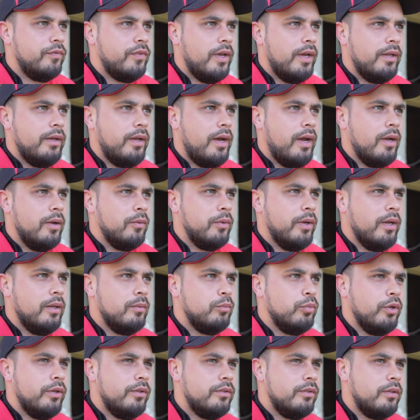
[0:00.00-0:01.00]
had Irad
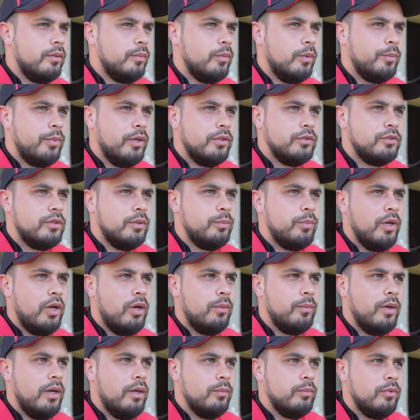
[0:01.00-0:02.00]
breezing him a bunch at
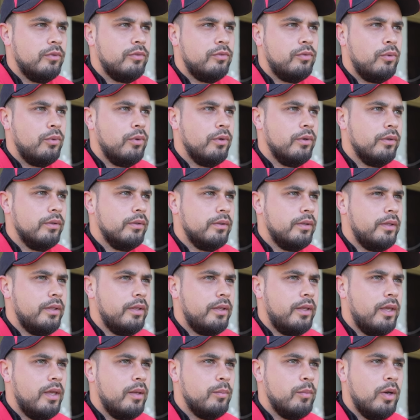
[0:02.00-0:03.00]
Belmont before he
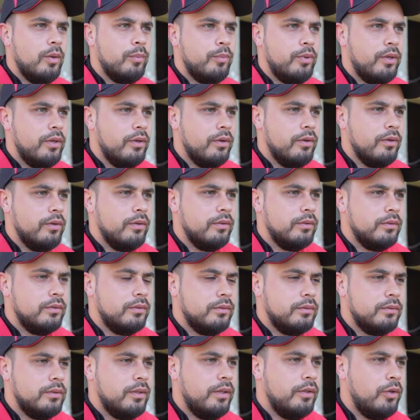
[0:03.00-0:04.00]
came up here.
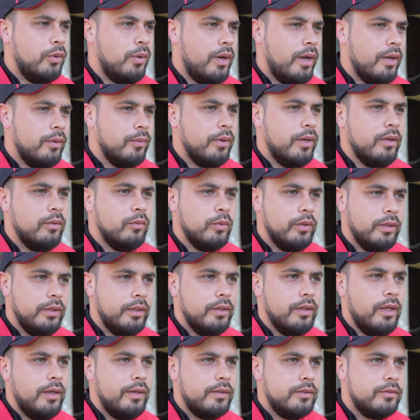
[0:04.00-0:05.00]
I know Irad really
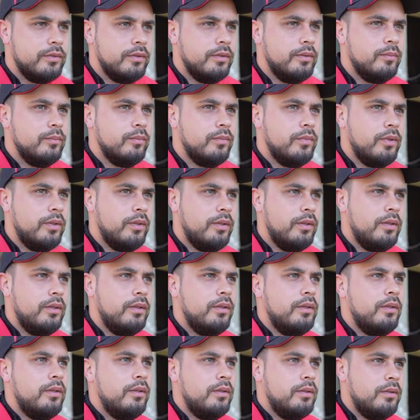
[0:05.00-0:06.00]
likes him.
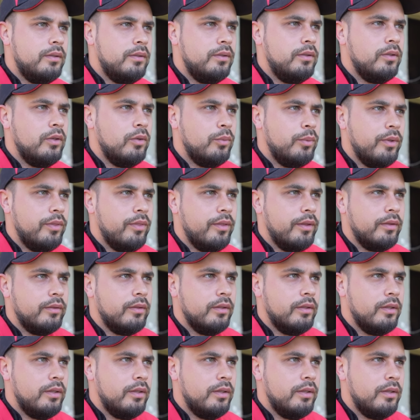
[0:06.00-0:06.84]
You know, we think that